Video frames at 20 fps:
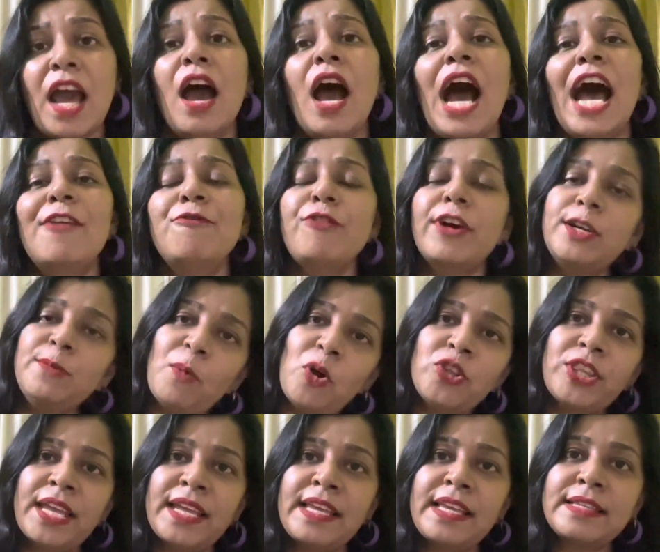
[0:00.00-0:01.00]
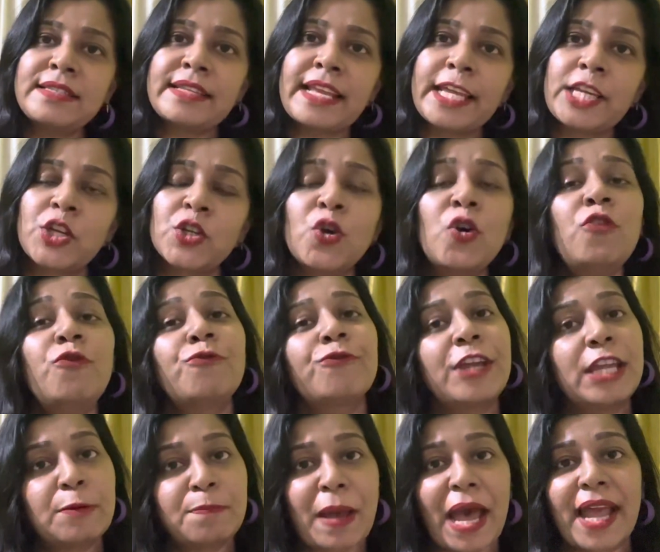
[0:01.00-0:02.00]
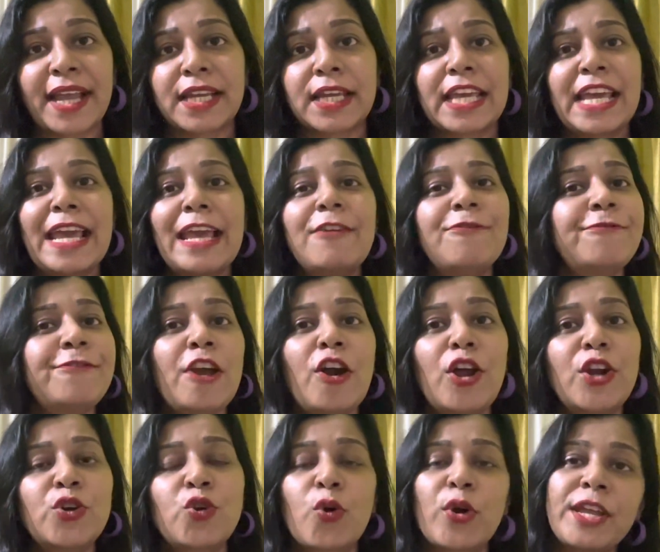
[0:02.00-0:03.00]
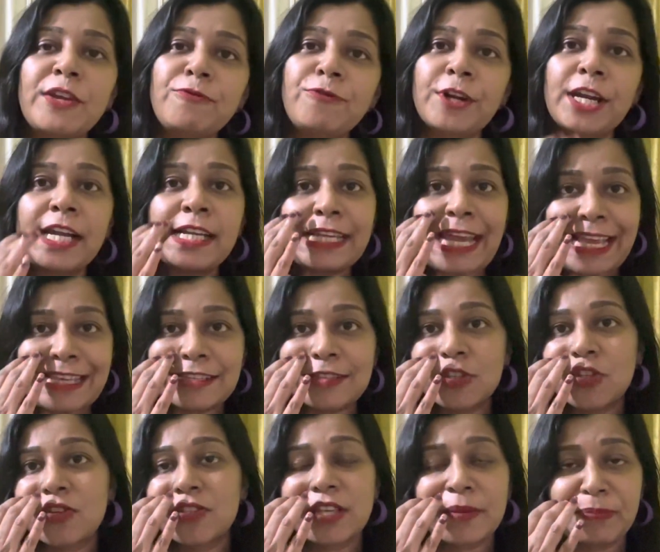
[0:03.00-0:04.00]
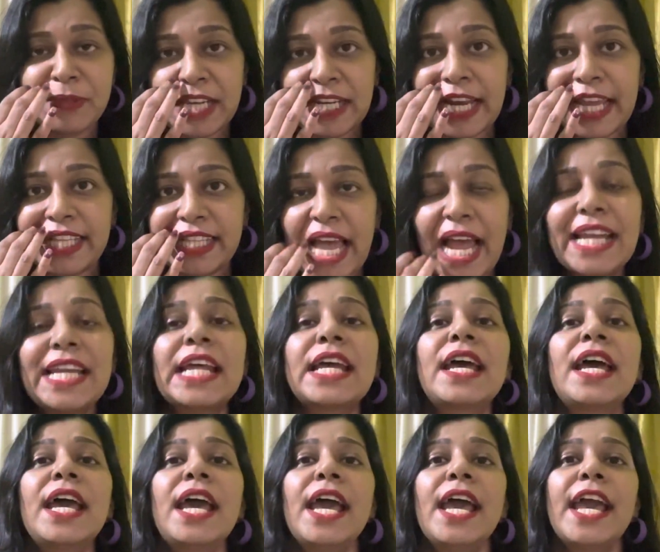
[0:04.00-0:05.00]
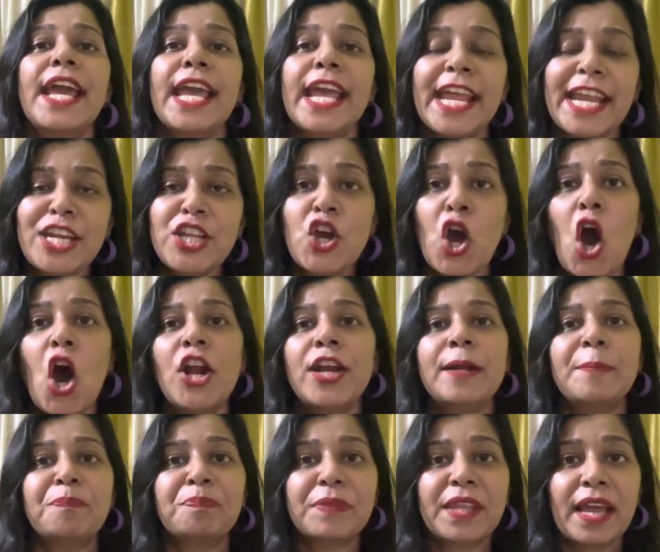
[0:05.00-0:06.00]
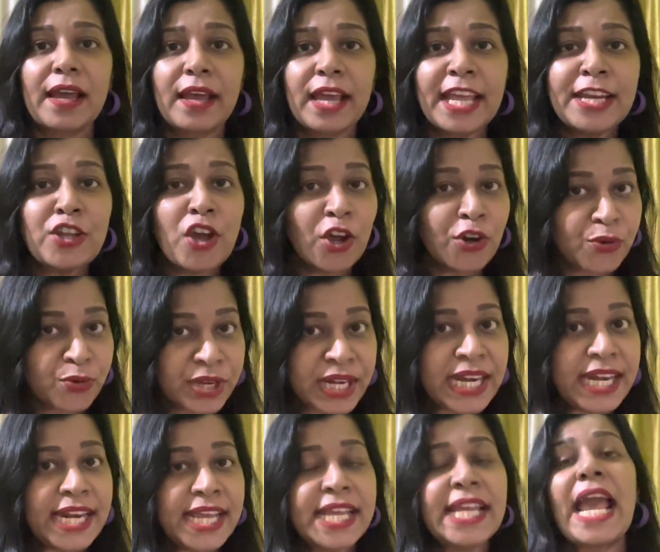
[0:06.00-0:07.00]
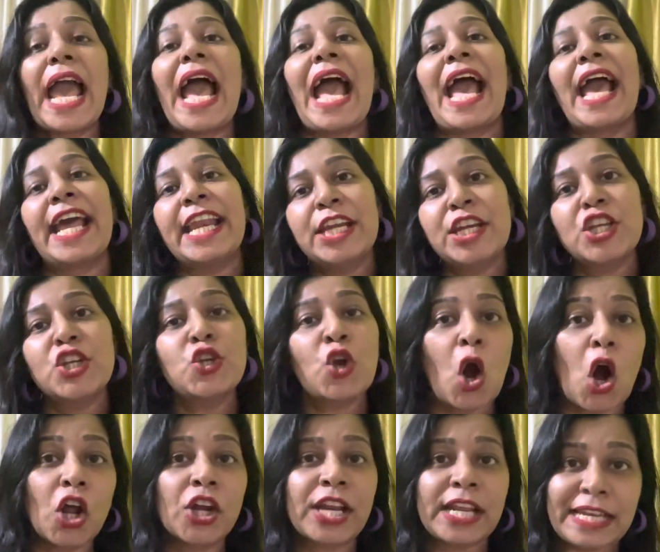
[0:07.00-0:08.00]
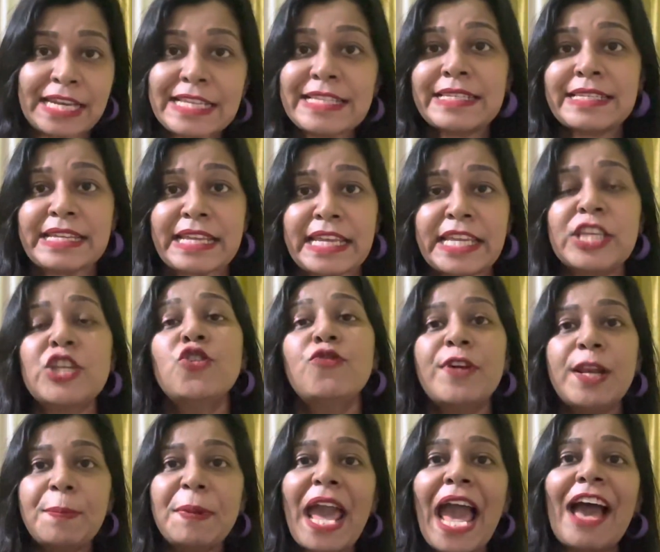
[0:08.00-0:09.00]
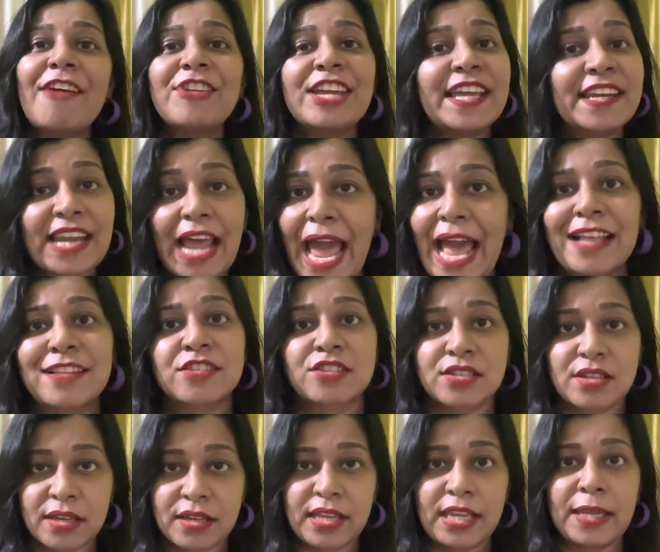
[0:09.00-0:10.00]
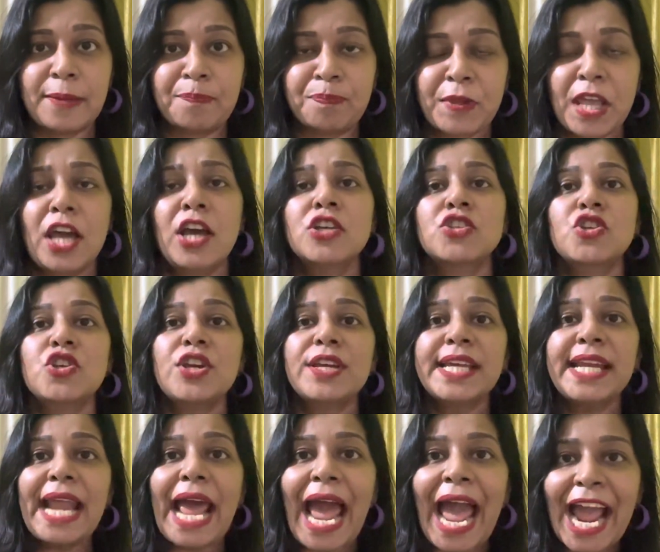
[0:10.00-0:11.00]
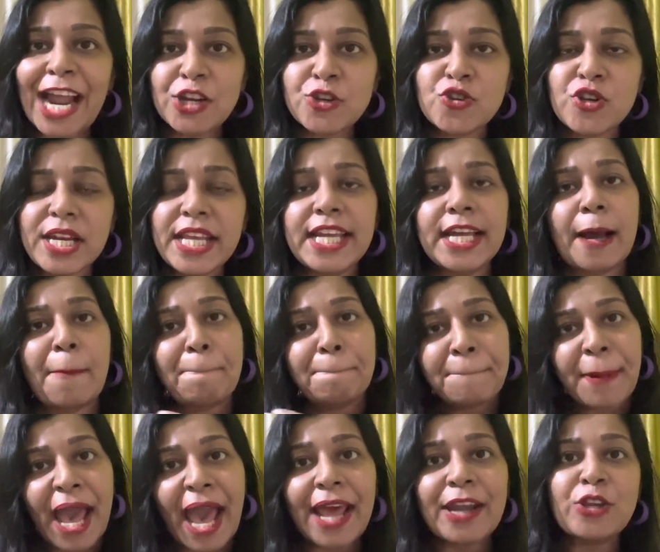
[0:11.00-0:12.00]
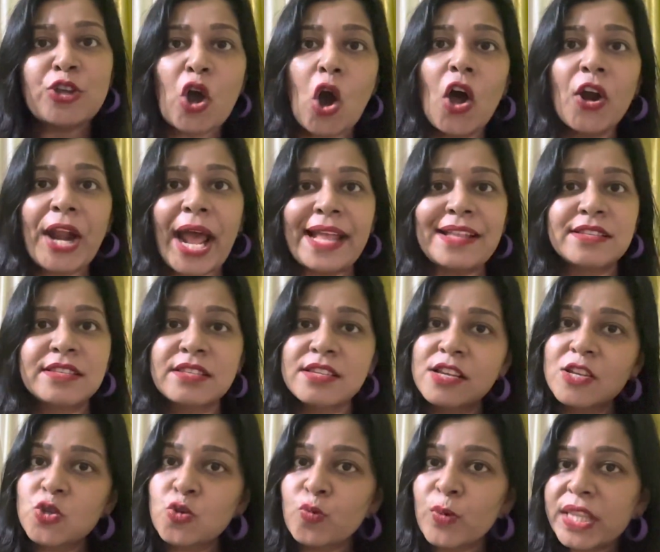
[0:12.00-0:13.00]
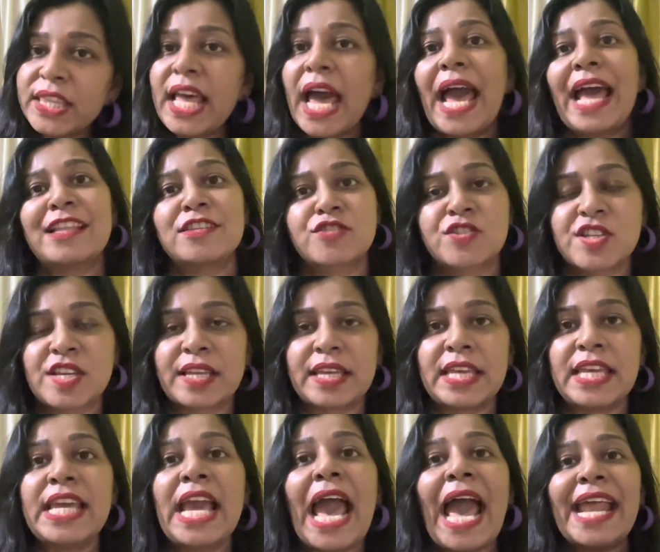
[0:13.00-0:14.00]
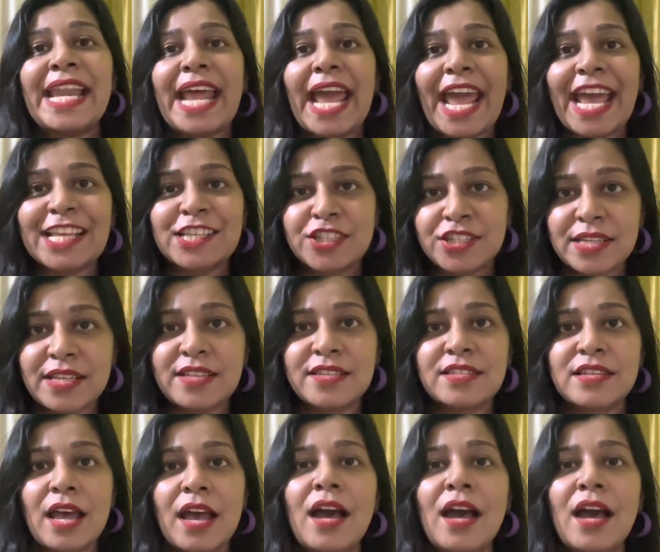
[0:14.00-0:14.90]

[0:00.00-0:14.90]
And one more thing is like, feedback. If you're going for a test or something like that, in your reading and your listening, you will be having an answer key. So you can actually compare your answers with the answer key and assess